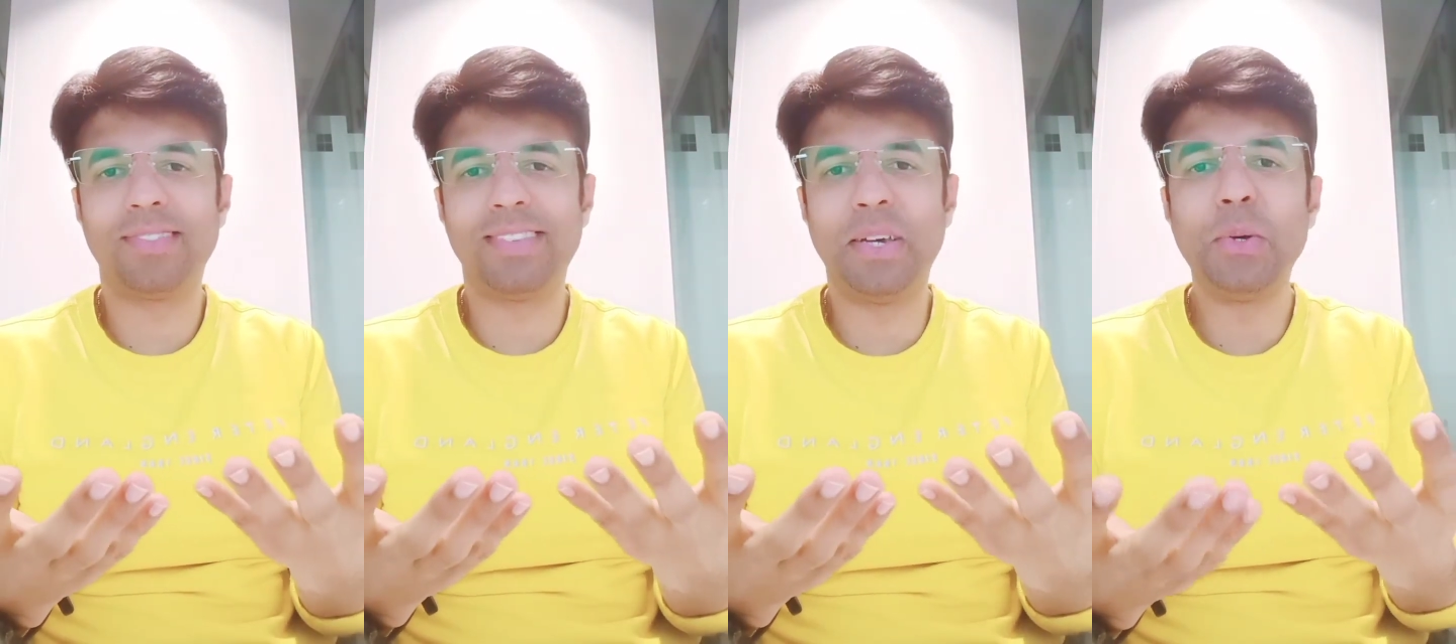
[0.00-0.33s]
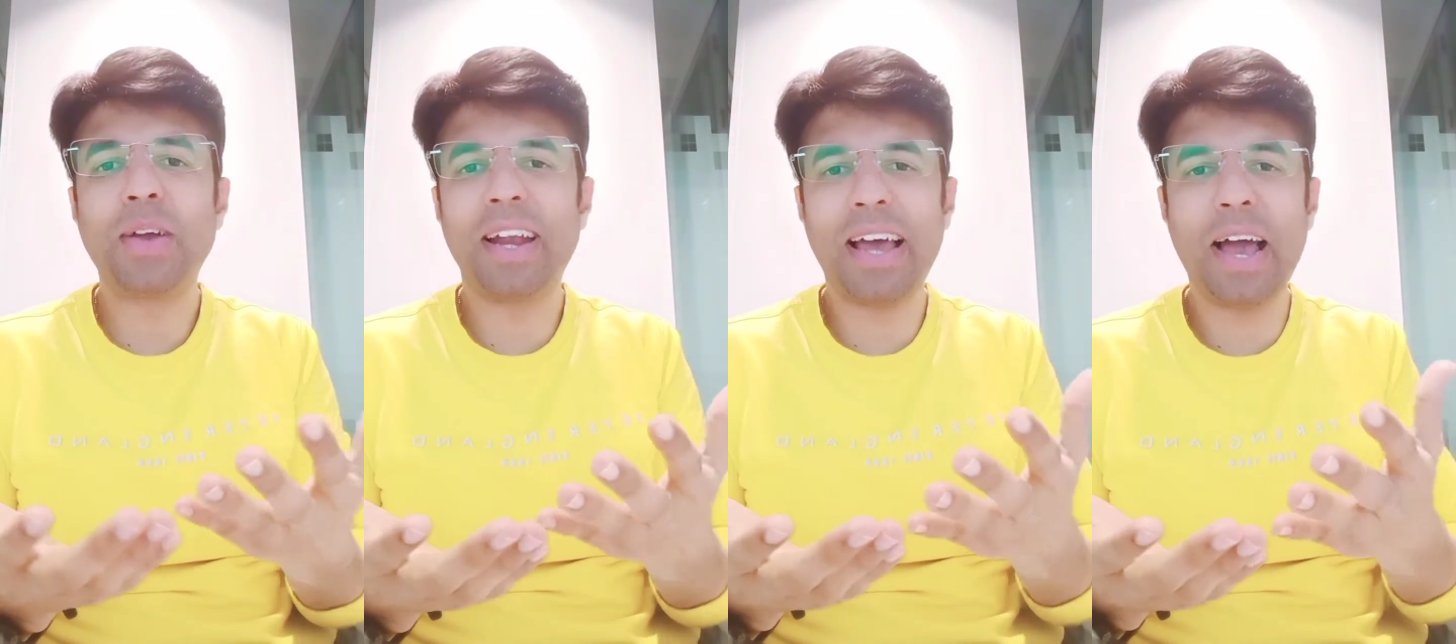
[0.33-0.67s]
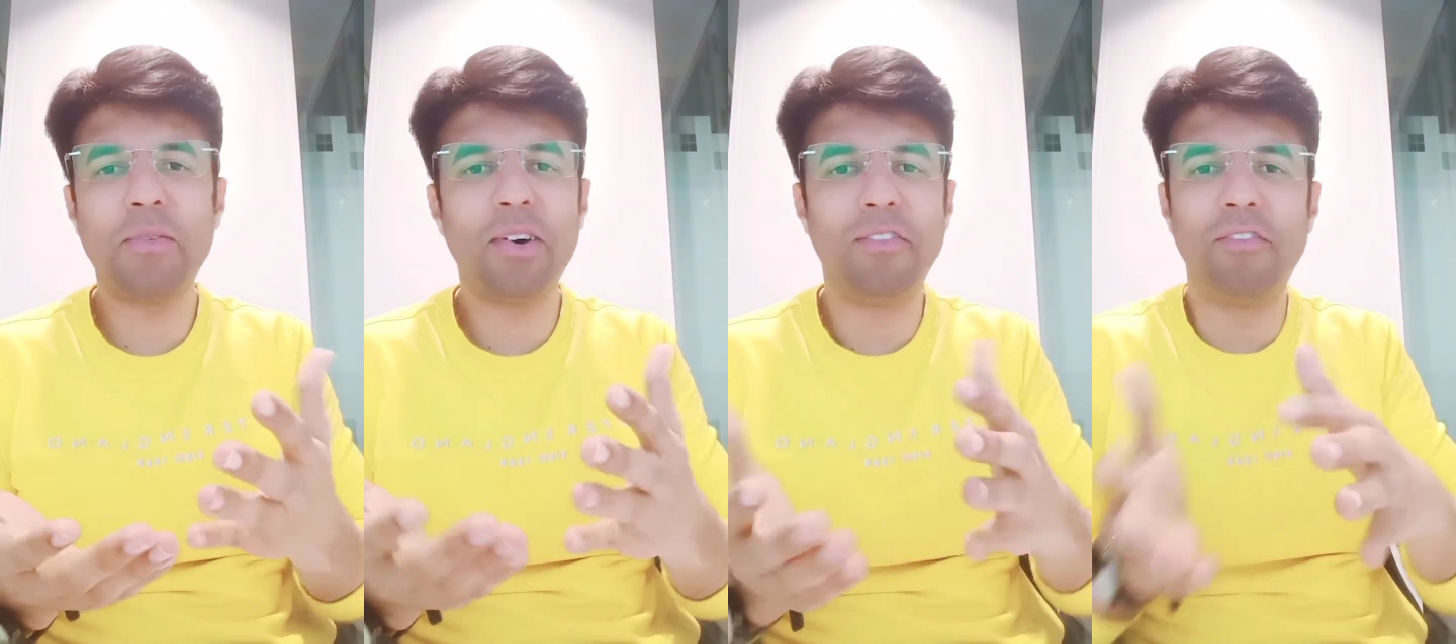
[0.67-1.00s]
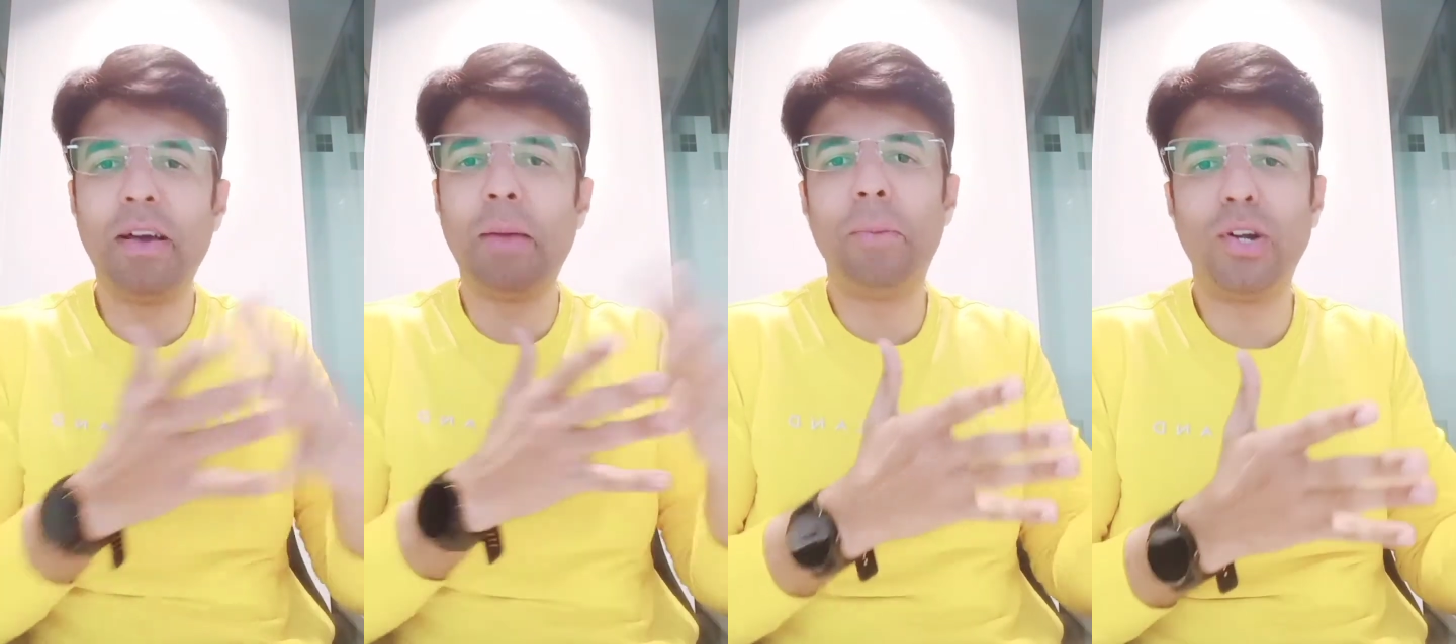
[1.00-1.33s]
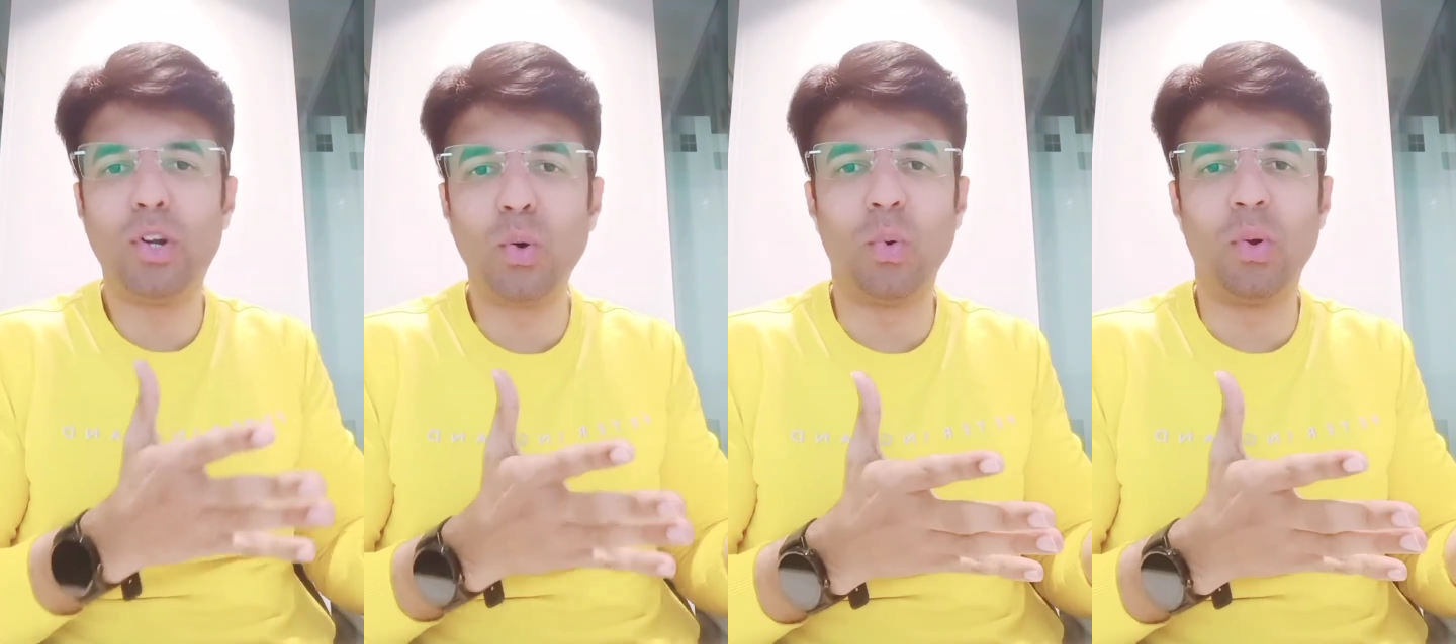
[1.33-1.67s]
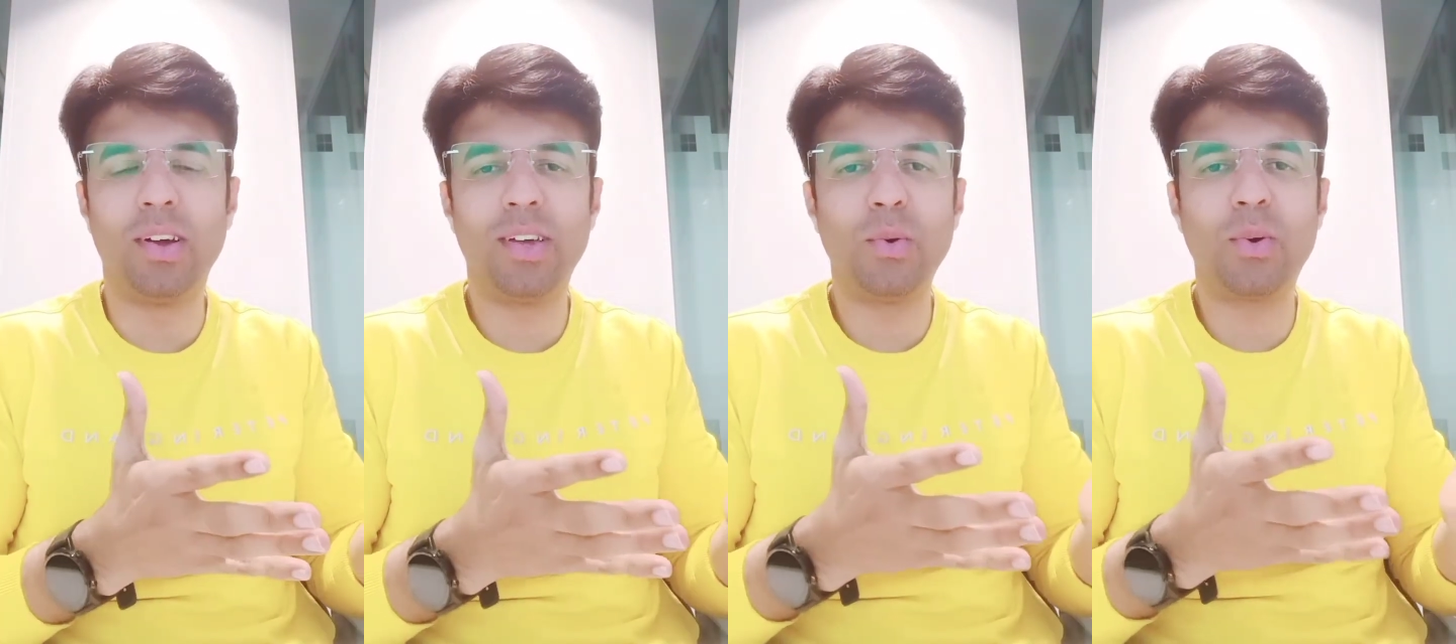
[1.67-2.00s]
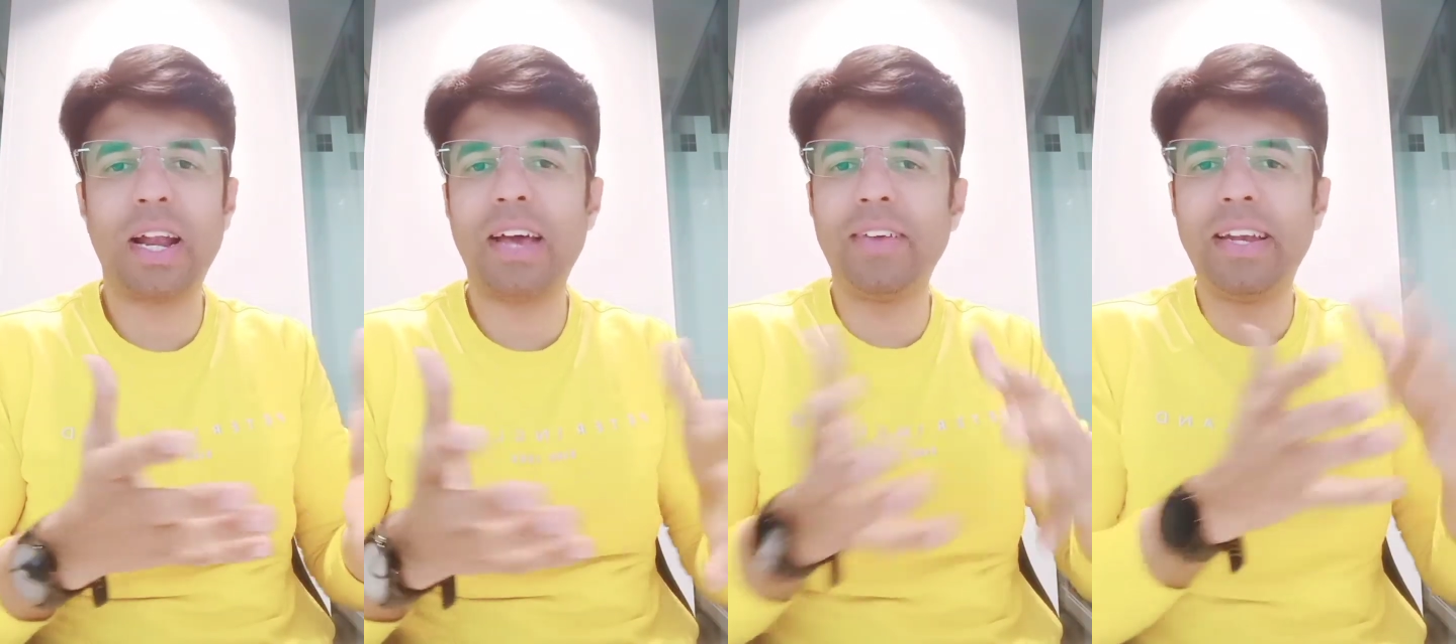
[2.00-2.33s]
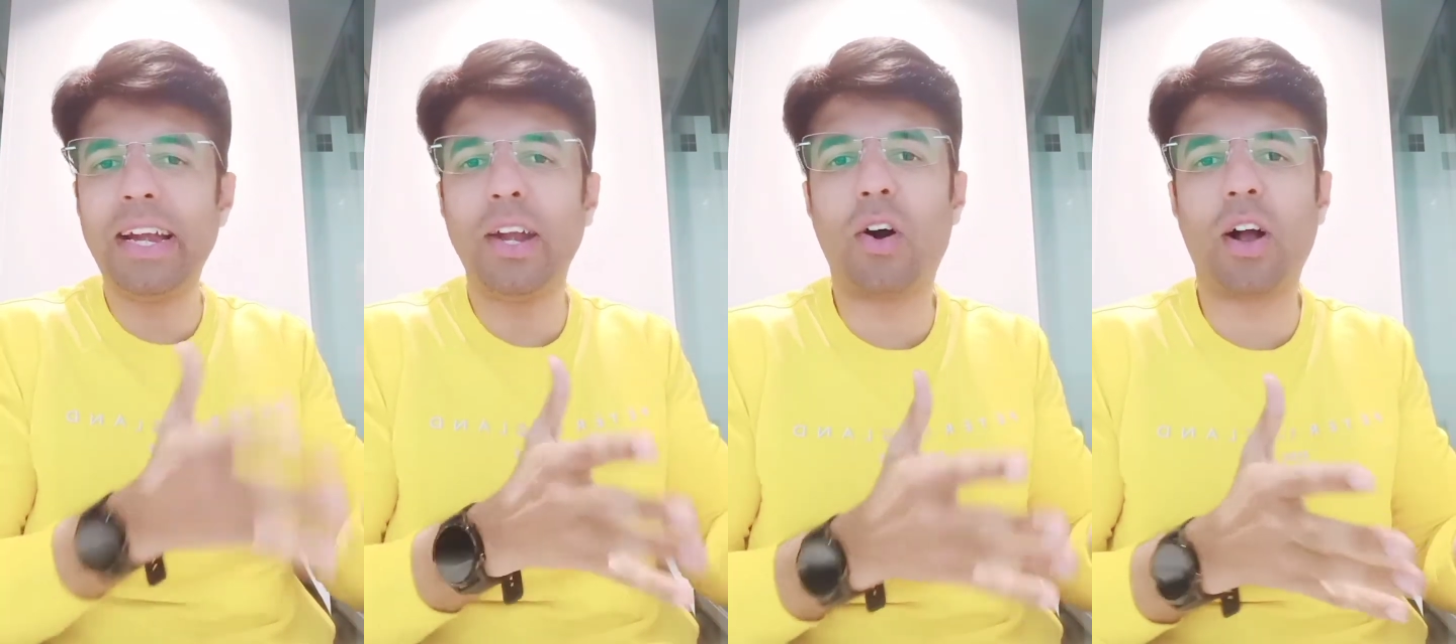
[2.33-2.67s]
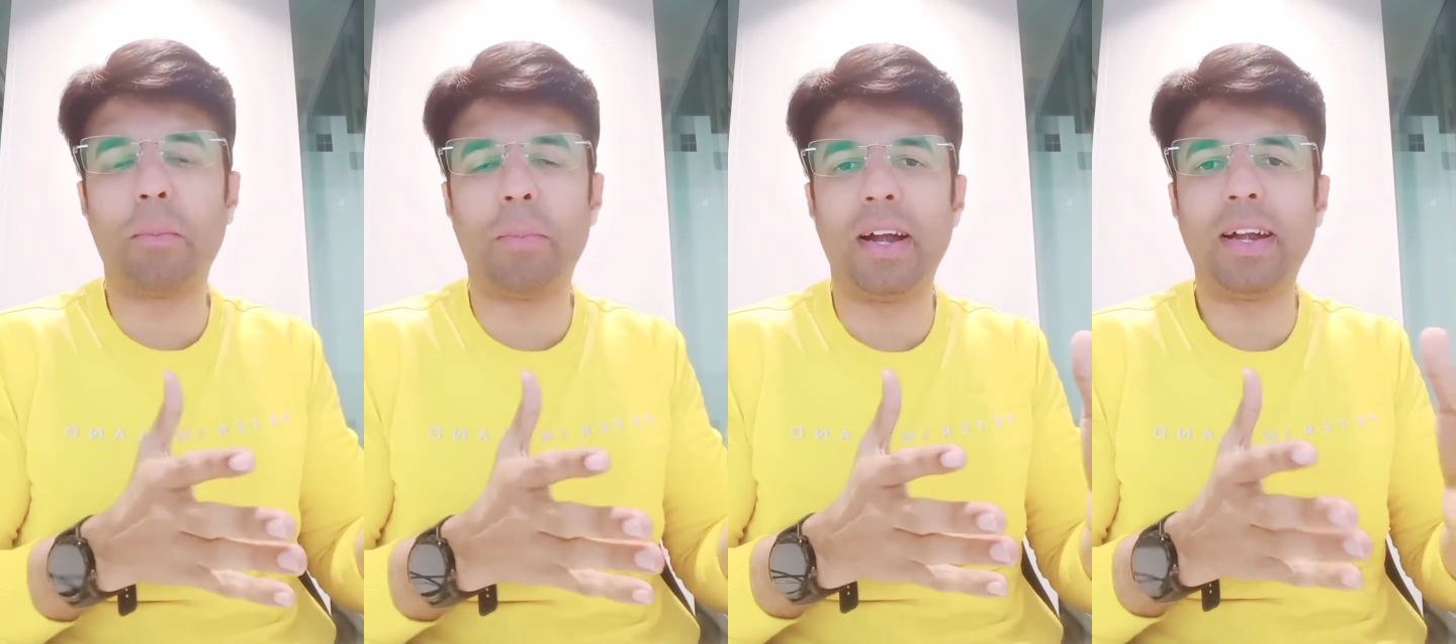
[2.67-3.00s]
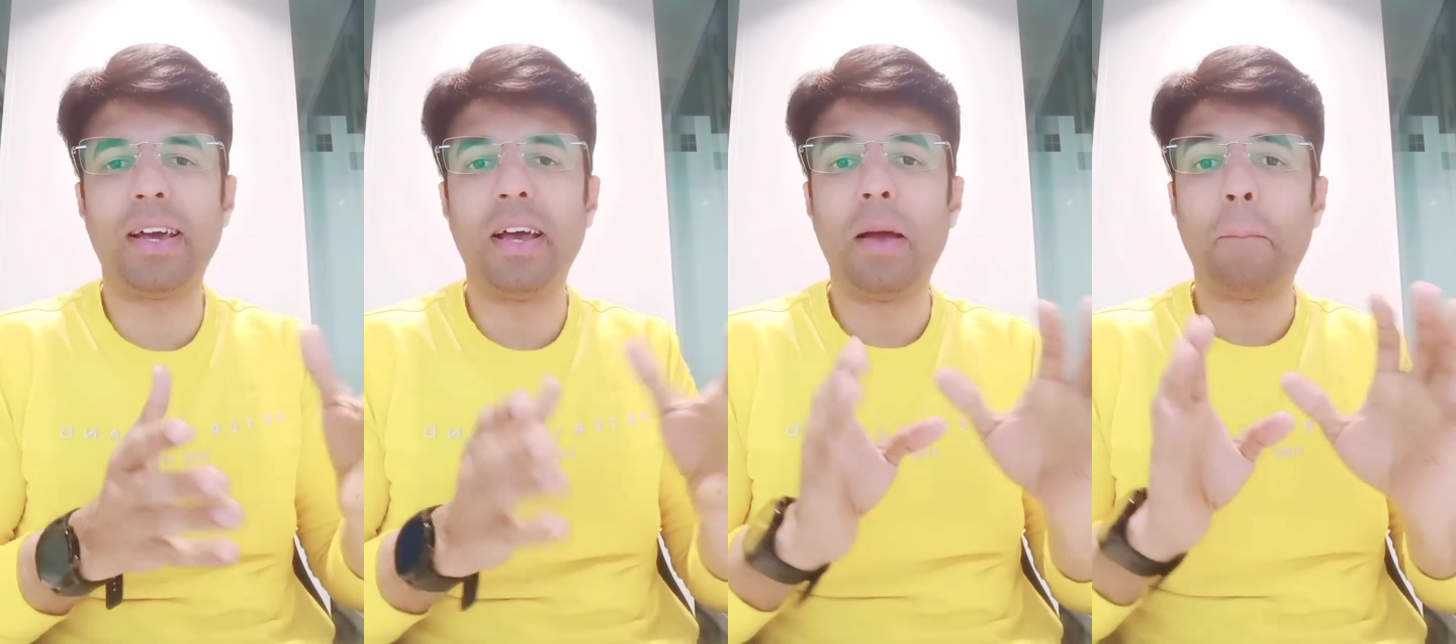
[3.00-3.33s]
You can have a web tool. You can have any document.